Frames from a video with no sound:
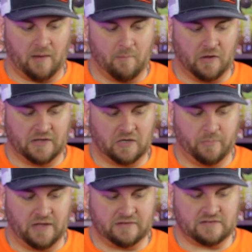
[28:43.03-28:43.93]
a little
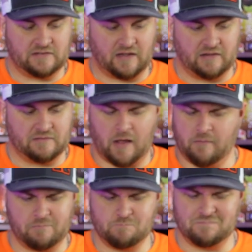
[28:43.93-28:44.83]
bit
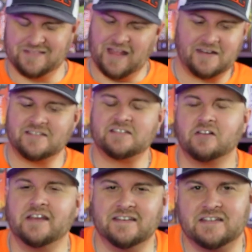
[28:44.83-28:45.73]
not
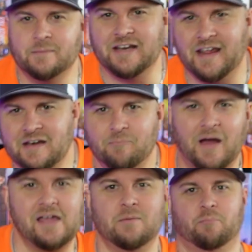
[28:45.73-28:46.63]
necessarily intimidated
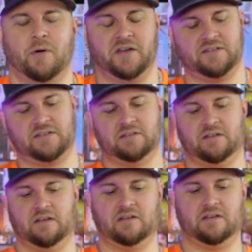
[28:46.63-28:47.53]
by it, but
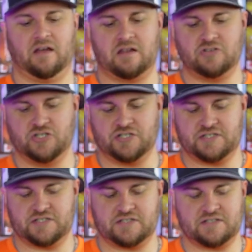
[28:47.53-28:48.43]

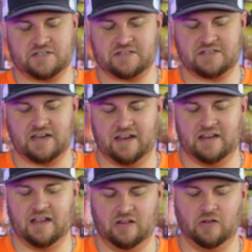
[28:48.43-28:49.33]
just
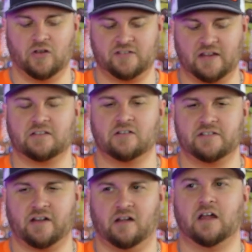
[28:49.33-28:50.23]
it looks like
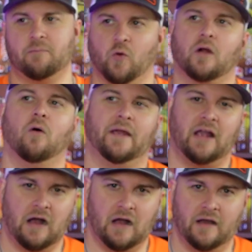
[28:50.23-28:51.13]
there's a lot more going
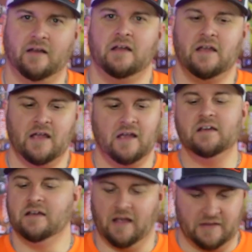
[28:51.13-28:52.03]
on,
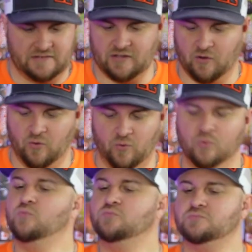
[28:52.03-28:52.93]
and so
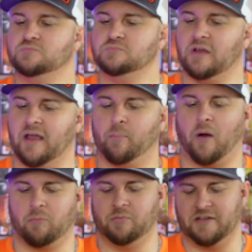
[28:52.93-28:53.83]
it
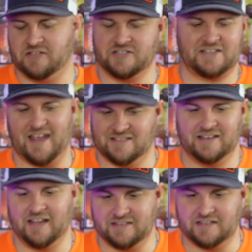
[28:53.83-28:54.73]
probably just hasn't
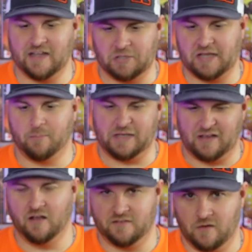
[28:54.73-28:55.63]
hit the table yet
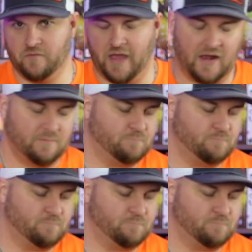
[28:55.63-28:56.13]
because of that.